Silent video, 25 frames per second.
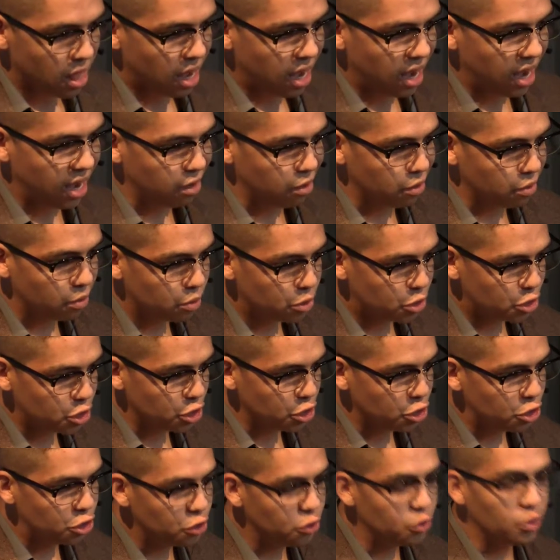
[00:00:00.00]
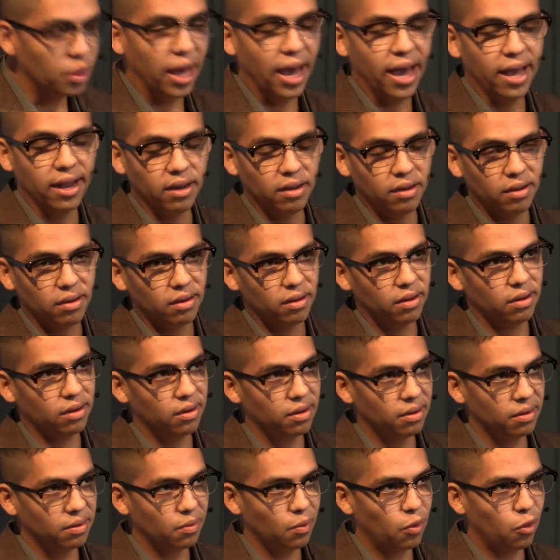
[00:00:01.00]
and to do that
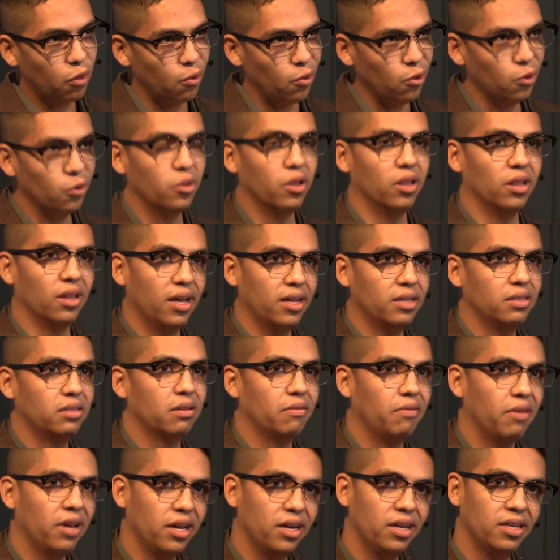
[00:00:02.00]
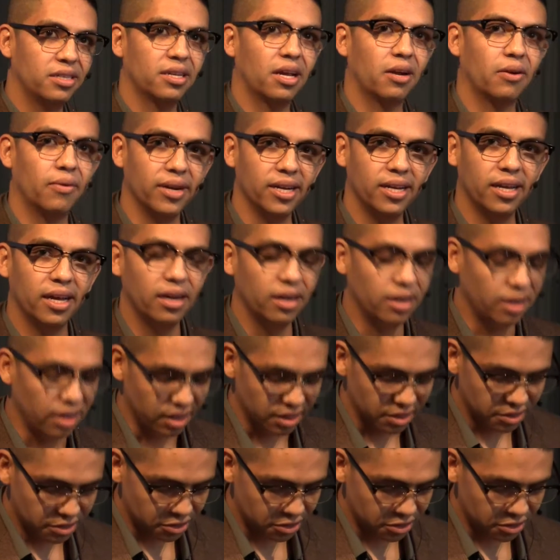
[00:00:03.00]
through the lens of Genízaro identity.